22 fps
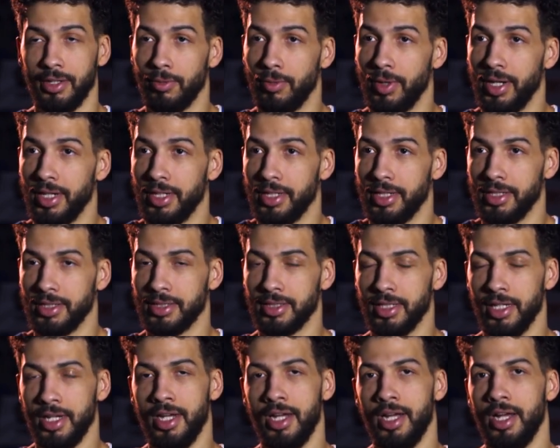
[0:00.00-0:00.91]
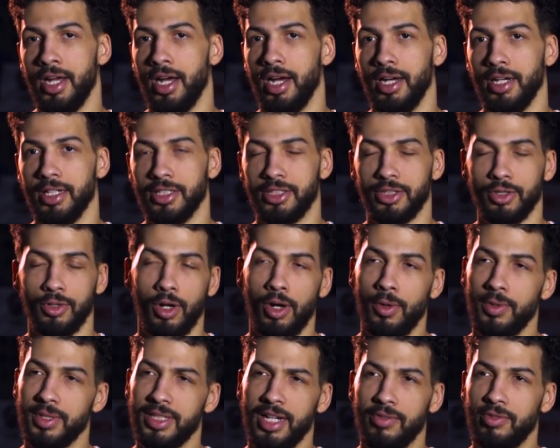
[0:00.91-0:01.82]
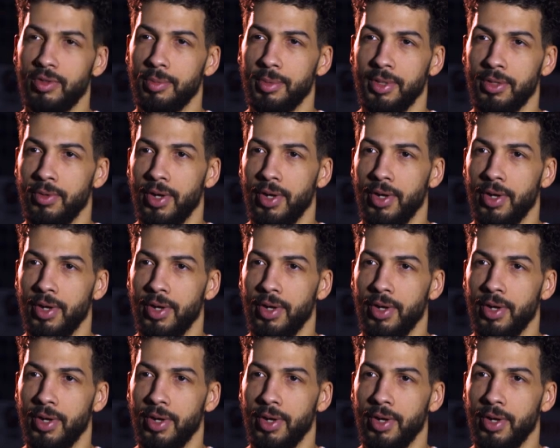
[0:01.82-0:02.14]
rankings. So you always have to be